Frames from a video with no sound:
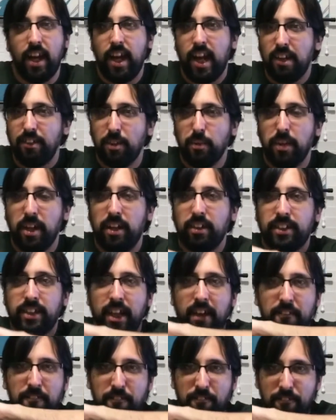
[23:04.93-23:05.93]
Everyone else
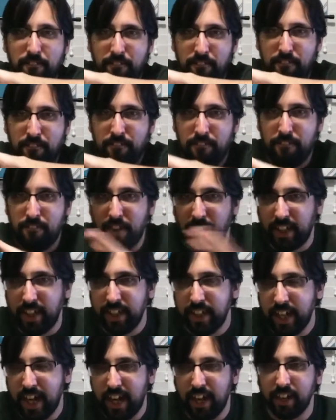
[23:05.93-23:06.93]

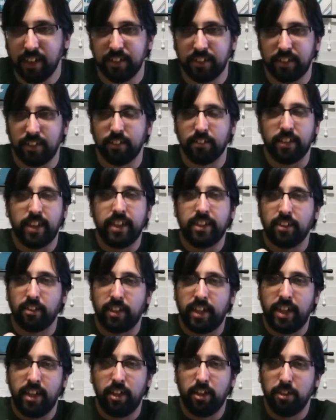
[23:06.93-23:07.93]
fucking dies. They're either
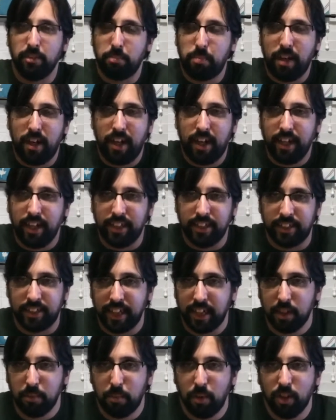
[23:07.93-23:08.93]
killed by a
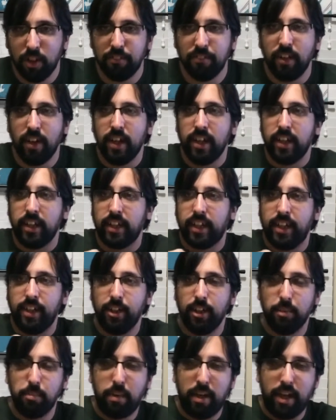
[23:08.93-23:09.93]
xenomorph,
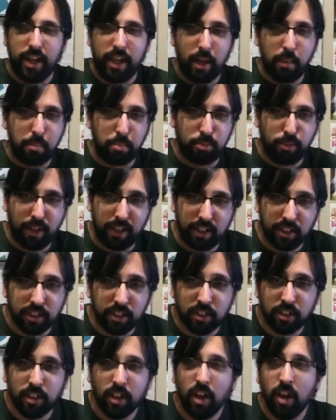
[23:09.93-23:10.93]
killed by a
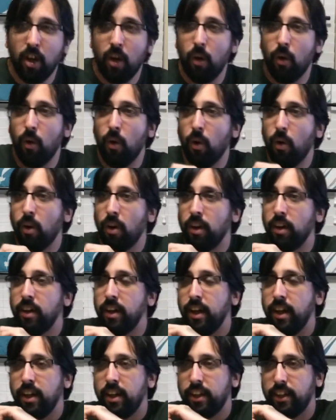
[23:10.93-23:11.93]
predator,
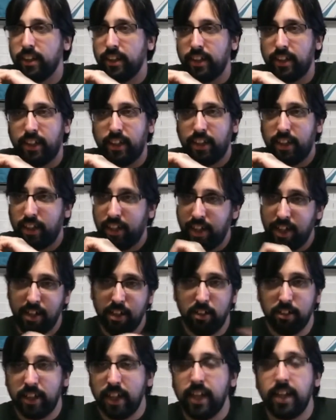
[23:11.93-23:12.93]
or
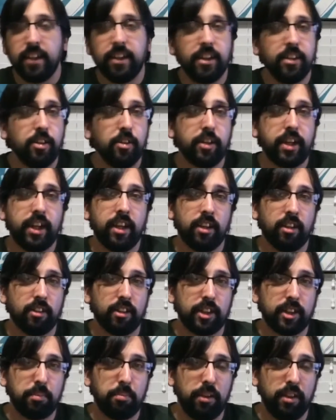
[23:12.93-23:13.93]
killed in the nuclear
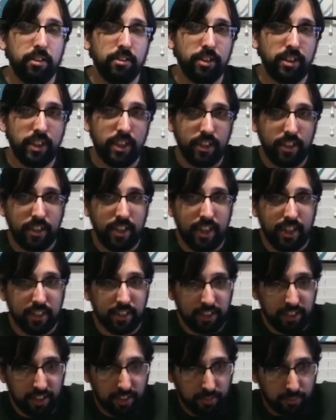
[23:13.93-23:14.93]
explosion that
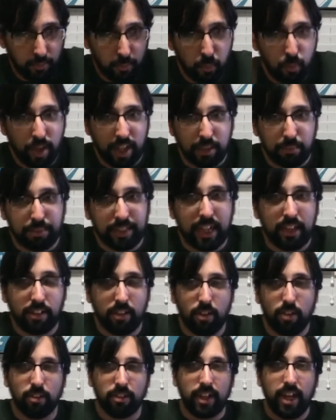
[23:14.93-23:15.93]
just wipes out
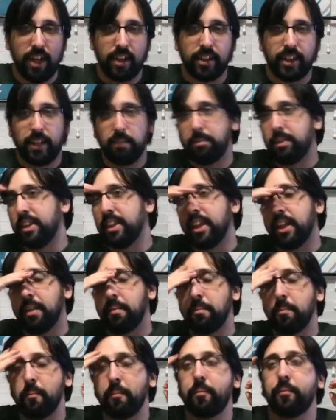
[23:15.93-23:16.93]
the whole goddamn city.